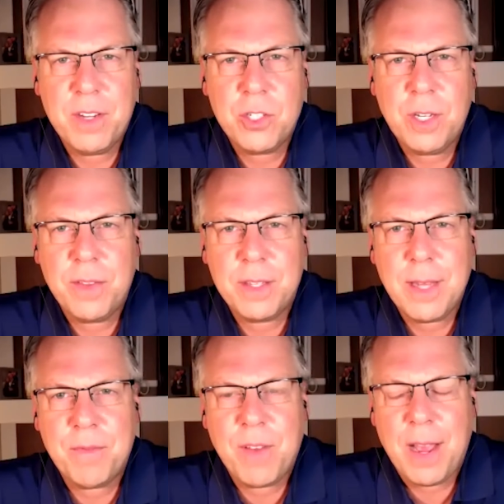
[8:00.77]
finishing in the
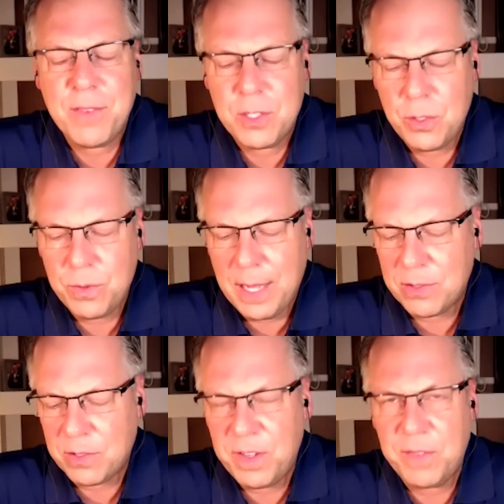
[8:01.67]
top 5 in
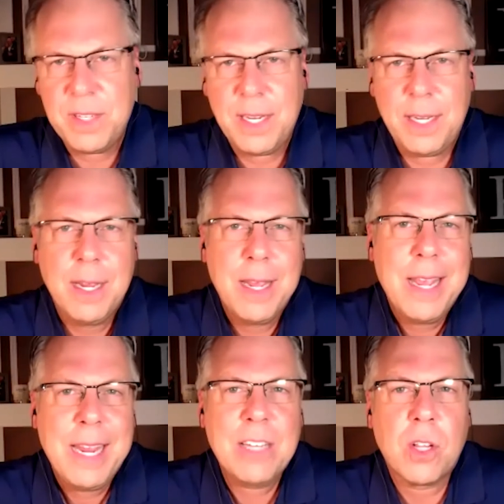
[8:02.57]
2015.
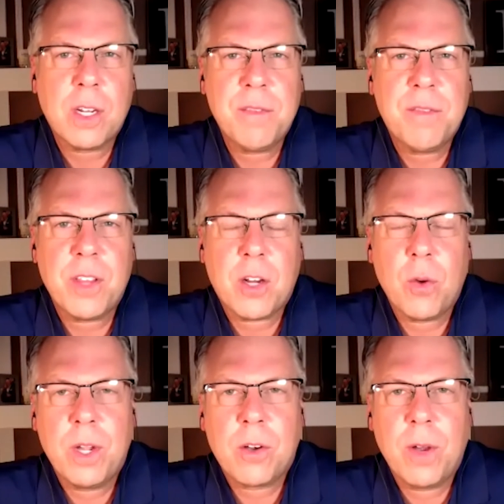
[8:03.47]
He's looking for the
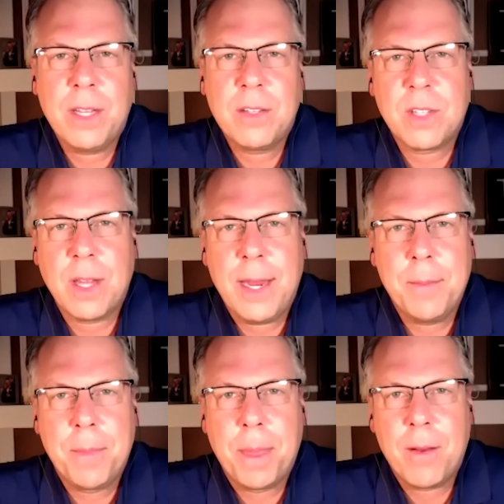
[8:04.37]
career Grand
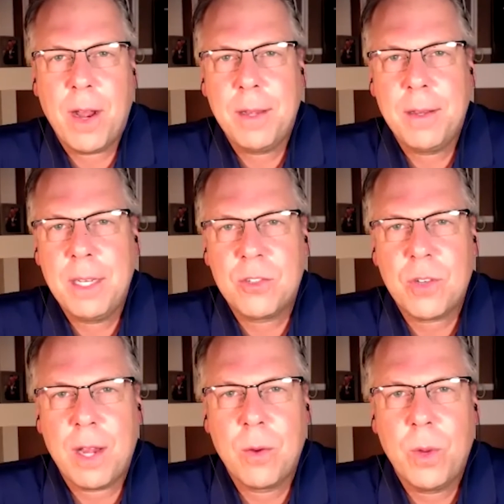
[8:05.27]
Slam. All right. He's
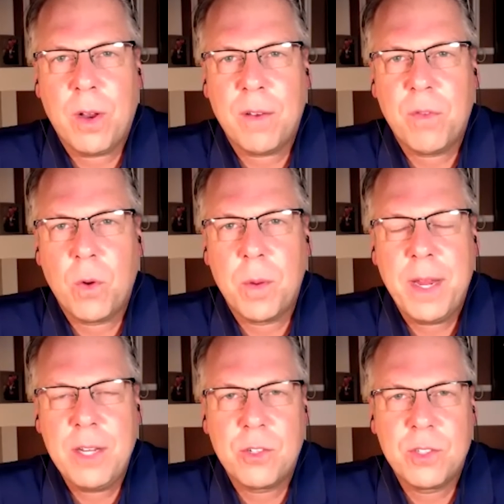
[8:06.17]
trying to win all 4
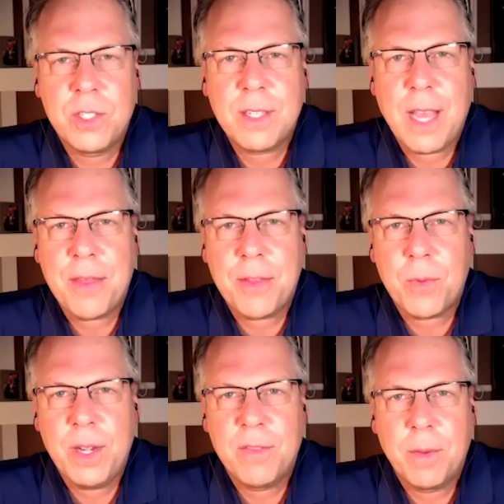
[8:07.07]
majors. He's got
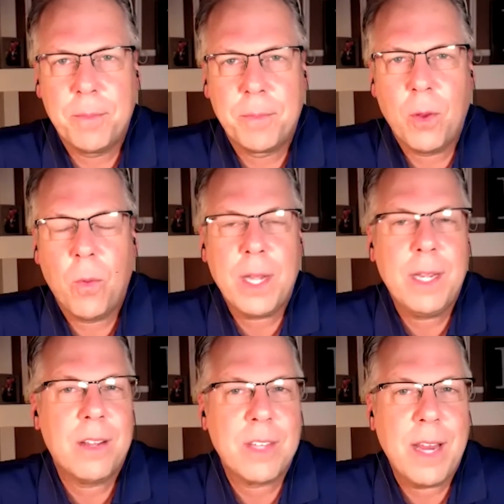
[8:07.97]
3 of them. The one
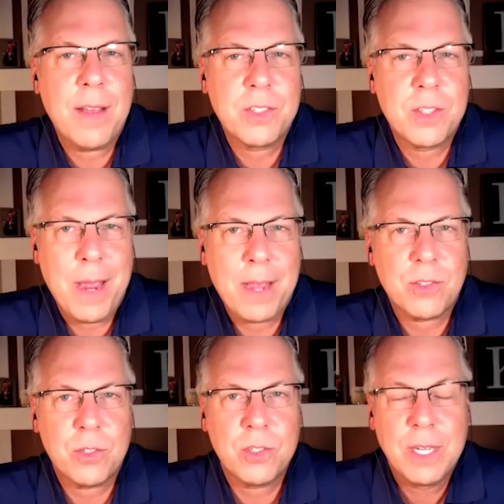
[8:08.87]
he doesn't have is the
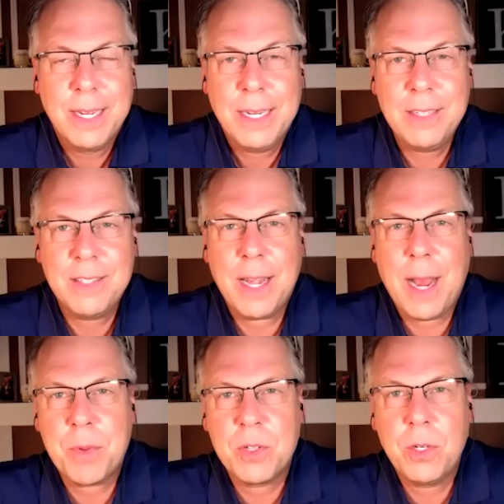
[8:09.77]
Masters. He's had
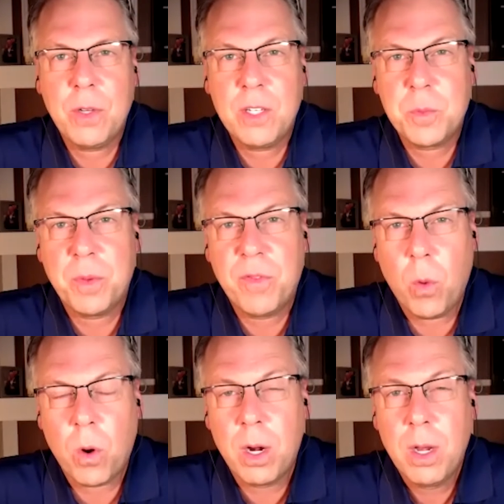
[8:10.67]
opportunities
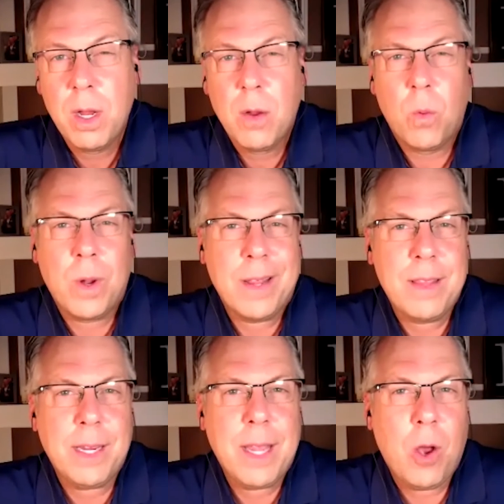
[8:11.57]
before. What I
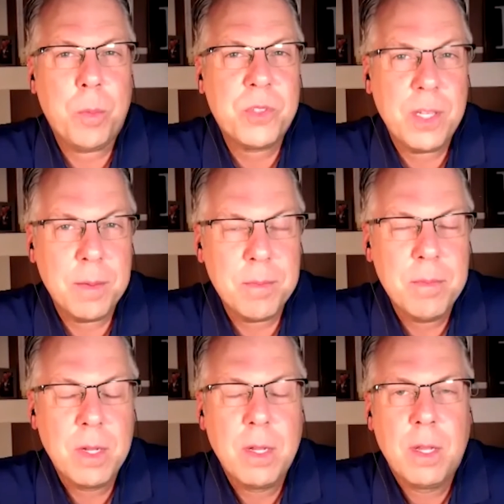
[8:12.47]
think helps him,